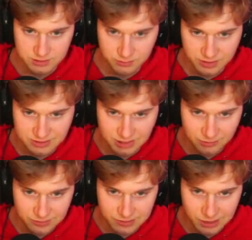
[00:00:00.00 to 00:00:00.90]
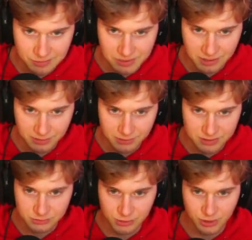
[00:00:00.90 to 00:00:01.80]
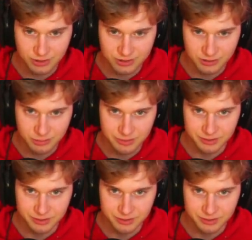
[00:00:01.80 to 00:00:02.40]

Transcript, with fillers: something is definitely happening about this rocket. Oh my